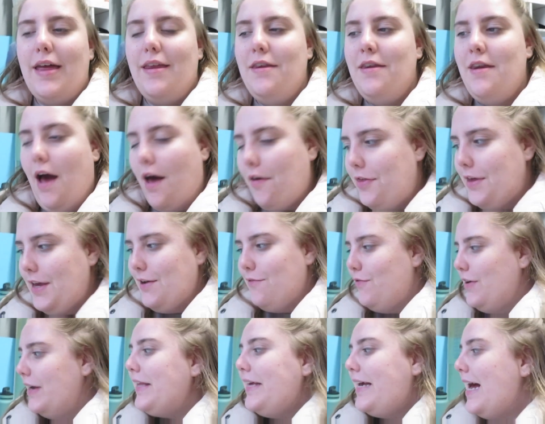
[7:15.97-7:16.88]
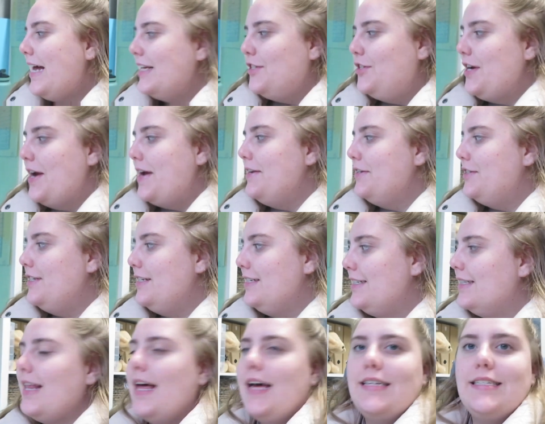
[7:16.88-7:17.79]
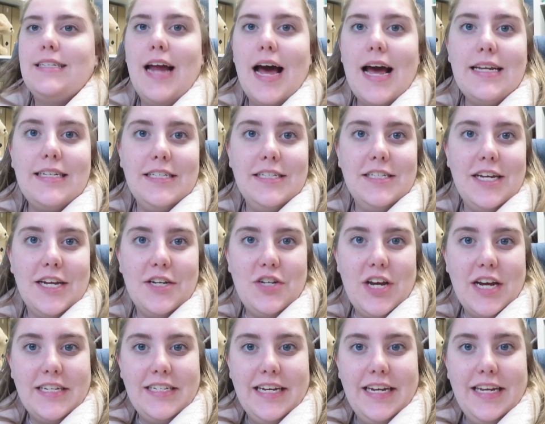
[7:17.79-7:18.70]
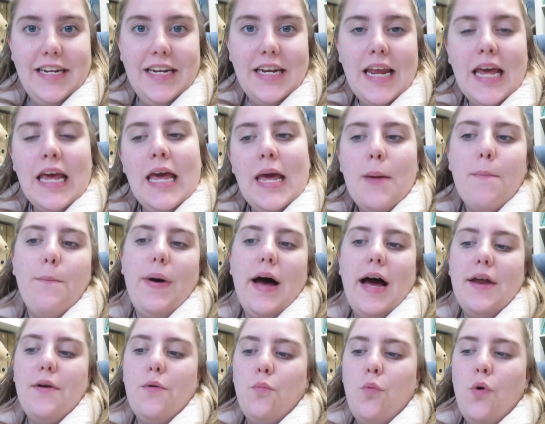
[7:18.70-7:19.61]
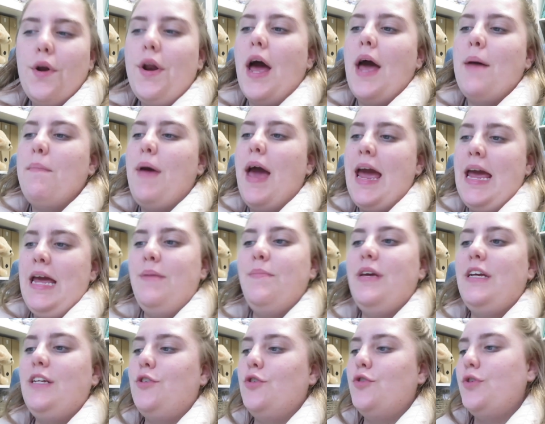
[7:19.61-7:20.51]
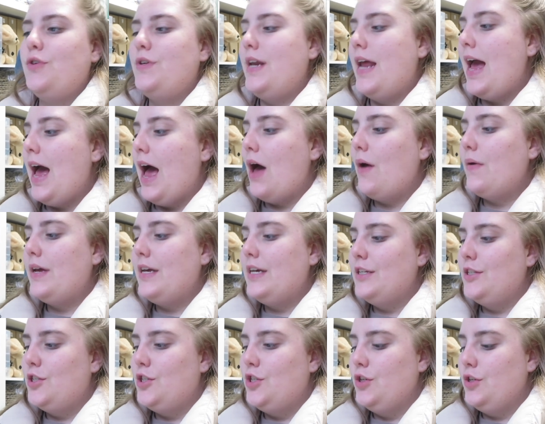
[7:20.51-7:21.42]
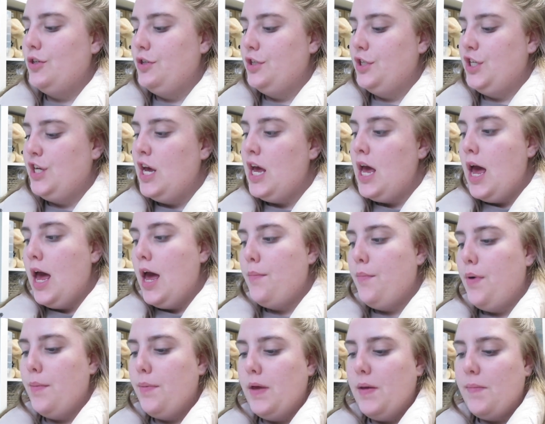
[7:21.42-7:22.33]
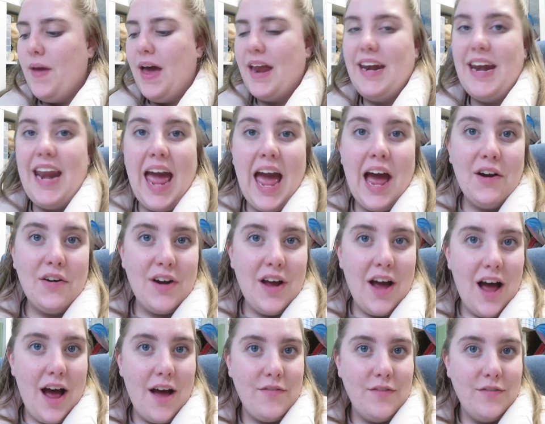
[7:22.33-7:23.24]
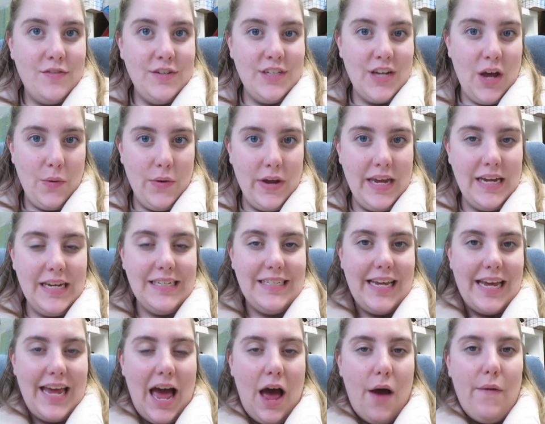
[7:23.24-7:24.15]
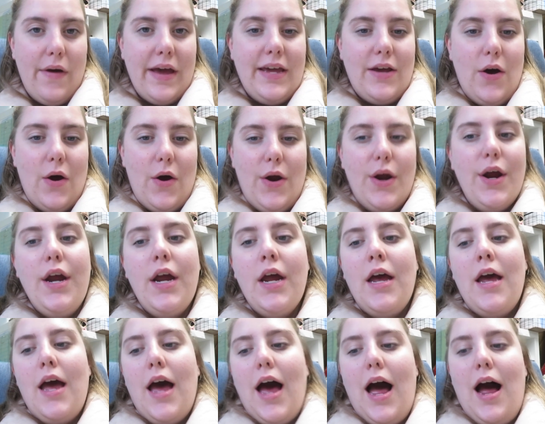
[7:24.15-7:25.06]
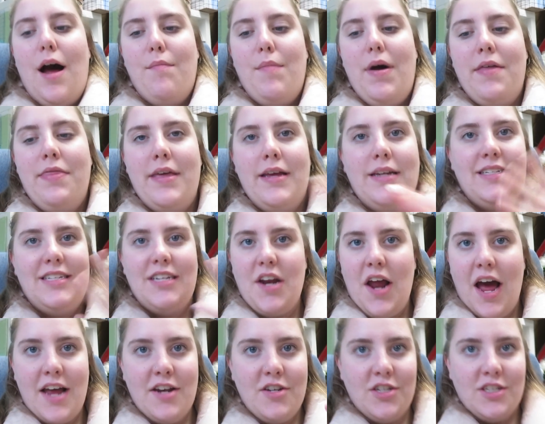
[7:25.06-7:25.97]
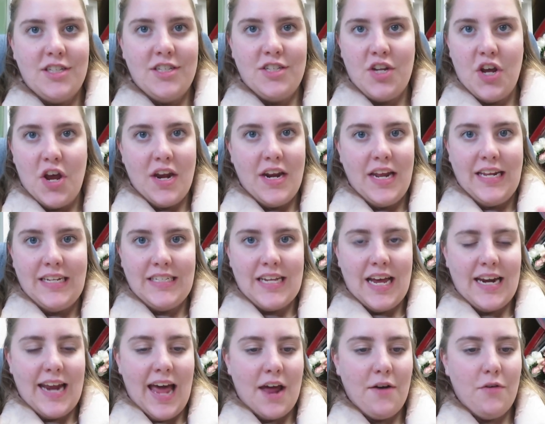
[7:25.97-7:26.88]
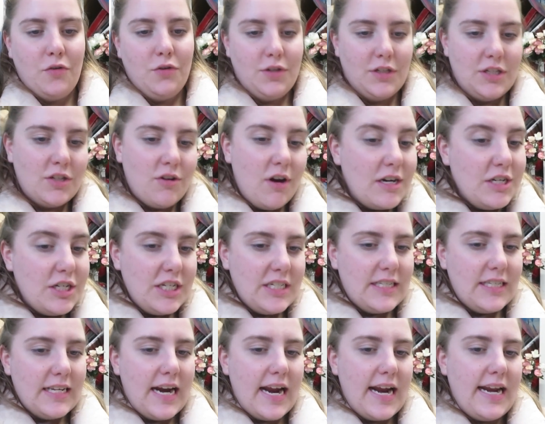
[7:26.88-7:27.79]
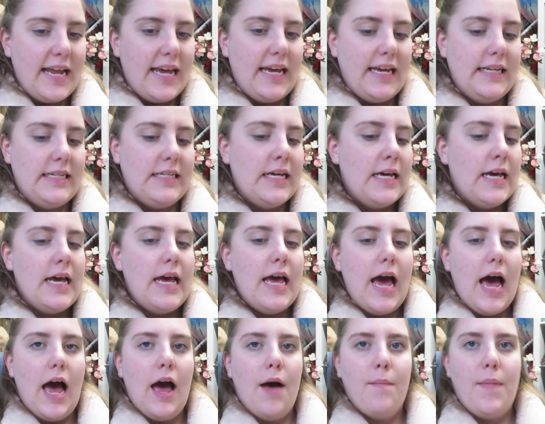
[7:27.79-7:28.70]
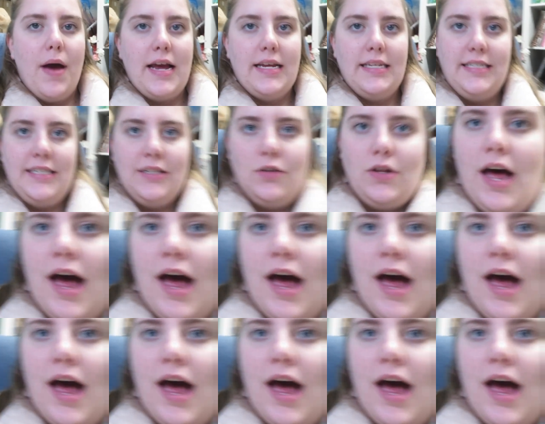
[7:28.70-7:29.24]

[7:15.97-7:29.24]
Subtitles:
Nothing really has changed since last night, since I checked in. But what I'm aiming to do now is do probably about an hour and a half of sewing, see how I go. And then tonight just turn inside out all the scrunchies that I need. I still